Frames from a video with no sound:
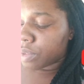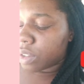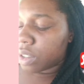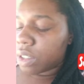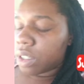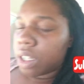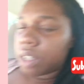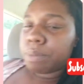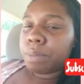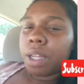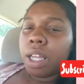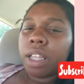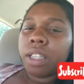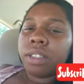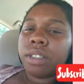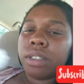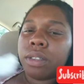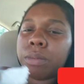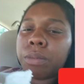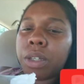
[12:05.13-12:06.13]
Alright, my ice
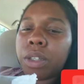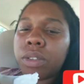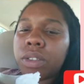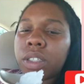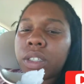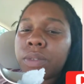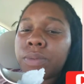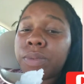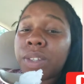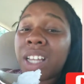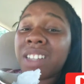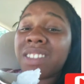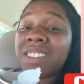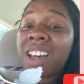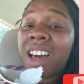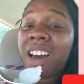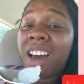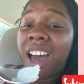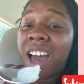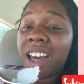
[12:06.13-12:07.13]
is melting. That's
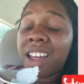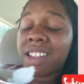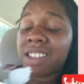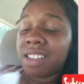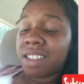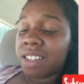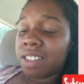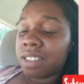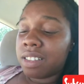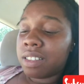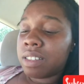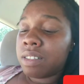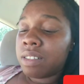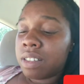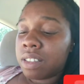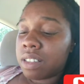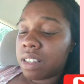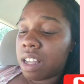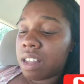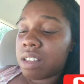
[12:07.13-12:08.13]
how hot it is.
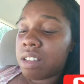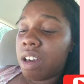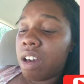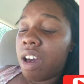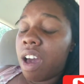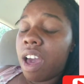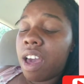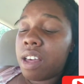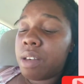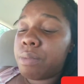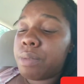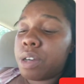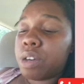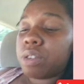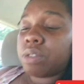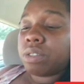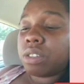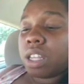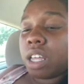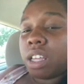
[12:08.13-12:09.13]
Like, y'all, I had a big
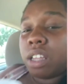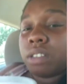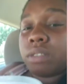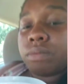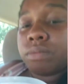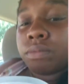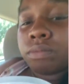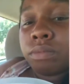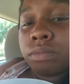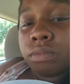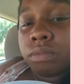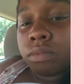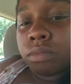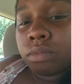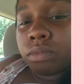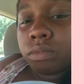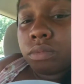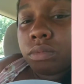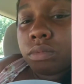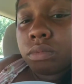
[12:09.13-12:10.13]
old thing.
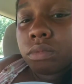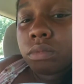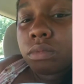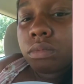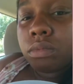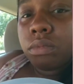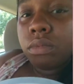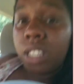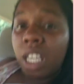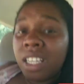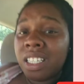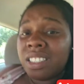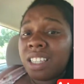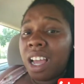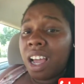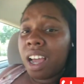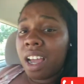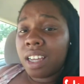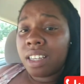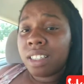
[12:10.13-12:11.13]
That's
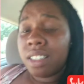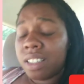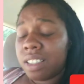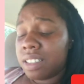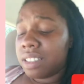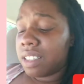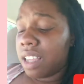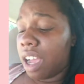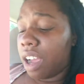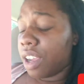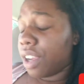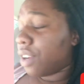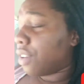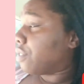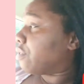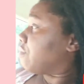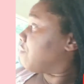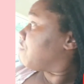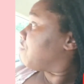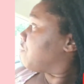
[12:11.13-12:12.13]
how hot it is out here.
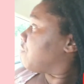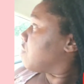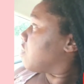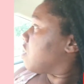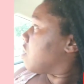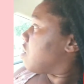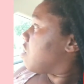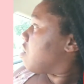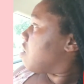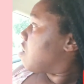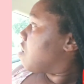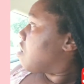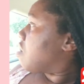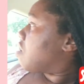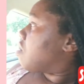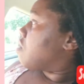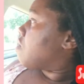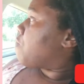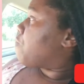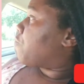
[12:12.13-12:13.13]

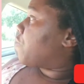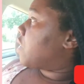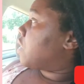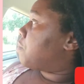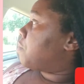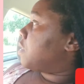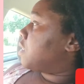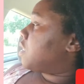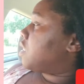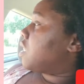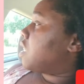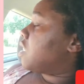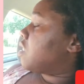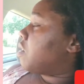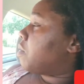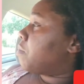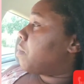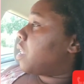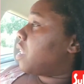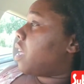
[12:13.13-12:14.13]
It's been sitting
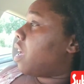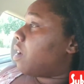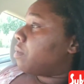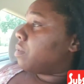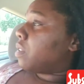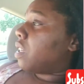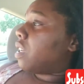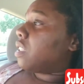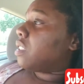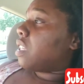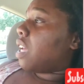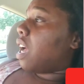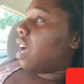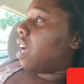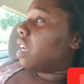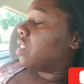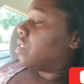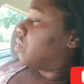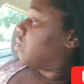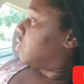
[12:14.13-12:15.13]
on my lap. That's
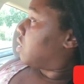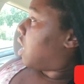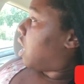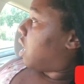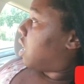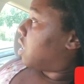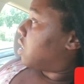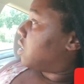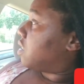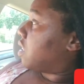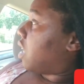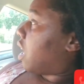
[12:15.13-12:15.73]
how I know it's